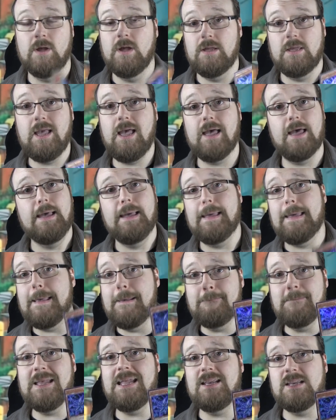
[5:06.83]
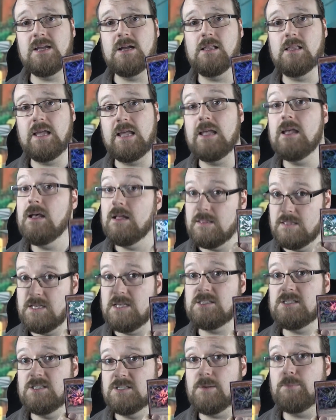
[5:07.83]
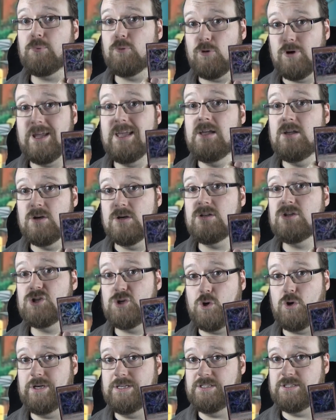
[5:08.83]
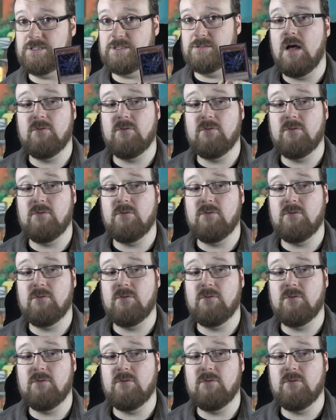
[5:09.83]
Yeah, immediately, this is a pretty good choice.